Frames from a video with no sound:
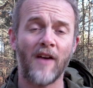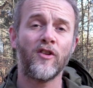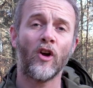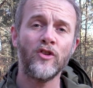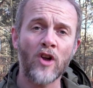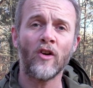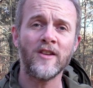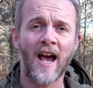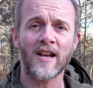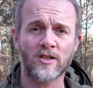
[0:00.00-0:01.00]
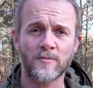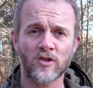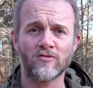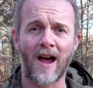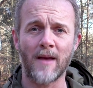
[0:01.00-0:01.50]
If you're not yet a
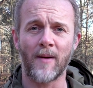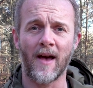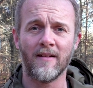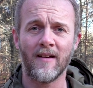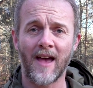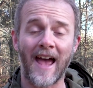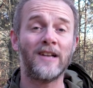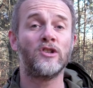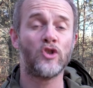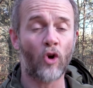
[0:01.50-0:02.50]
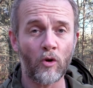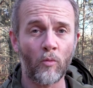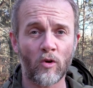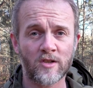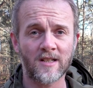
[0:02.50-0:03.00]
subscriber, enjoy
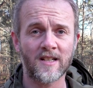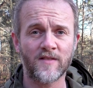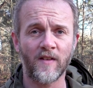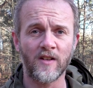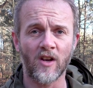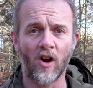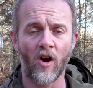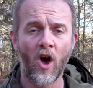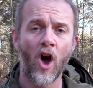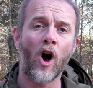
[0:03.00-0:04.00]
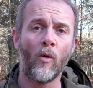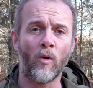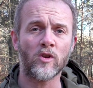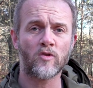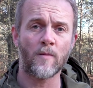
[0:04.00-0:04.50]
watching this video and
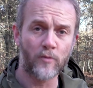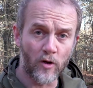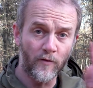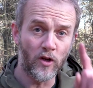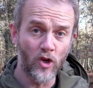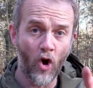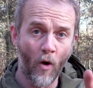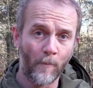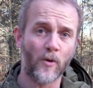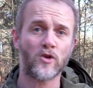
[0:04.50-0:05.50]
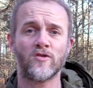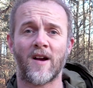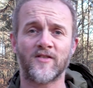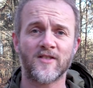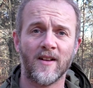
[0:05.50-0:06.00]
want to improve your
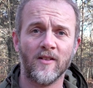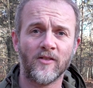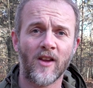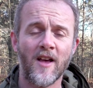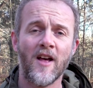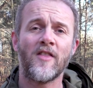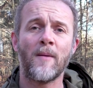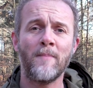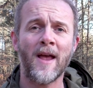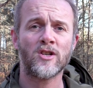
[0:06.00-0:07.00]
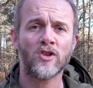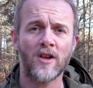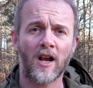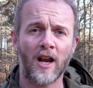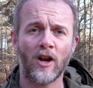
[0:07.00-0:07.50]
bushcraft skills, then make sure
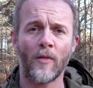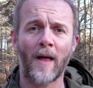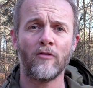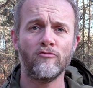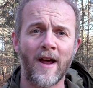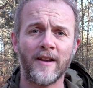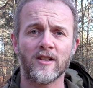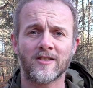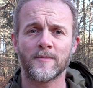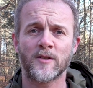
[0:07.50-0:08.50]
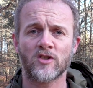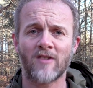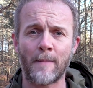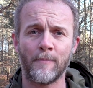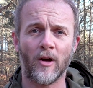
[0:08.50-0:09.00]
you click on that red
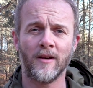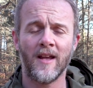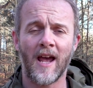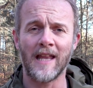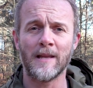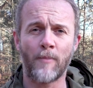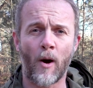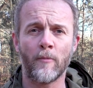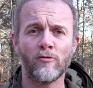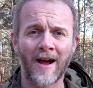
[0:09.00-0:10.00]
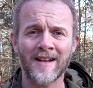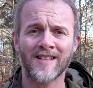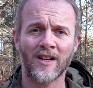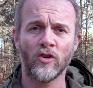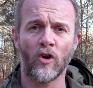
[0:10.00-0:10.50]
subscribe button in the bottom right
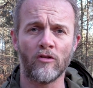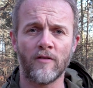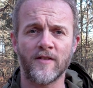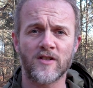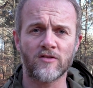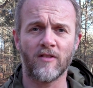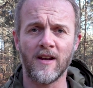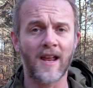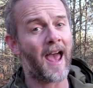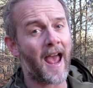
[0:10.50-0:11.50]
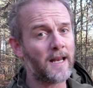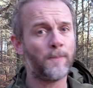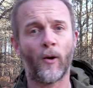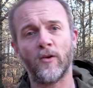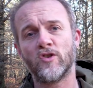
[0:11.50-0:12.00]
hand corner of your screen at any
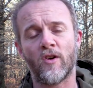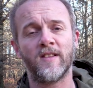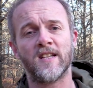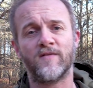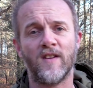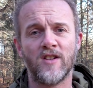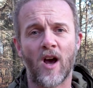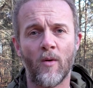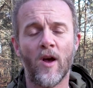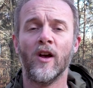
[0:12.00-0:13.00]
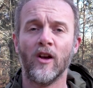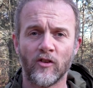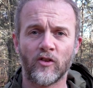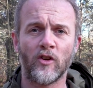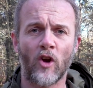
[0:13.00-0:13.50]
point during this video
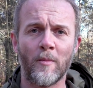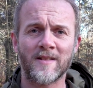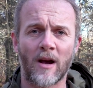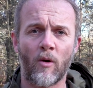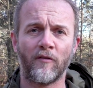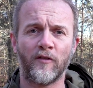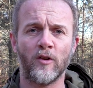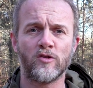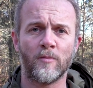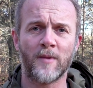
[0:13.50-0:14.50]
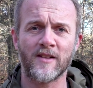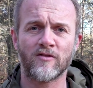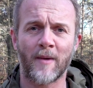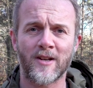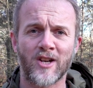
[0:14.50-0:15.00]
so you don't miss out on future updates
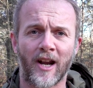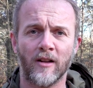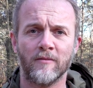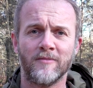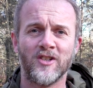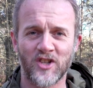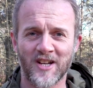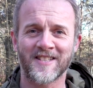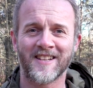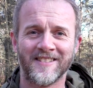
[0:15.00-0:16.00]
from my channel. Cheers.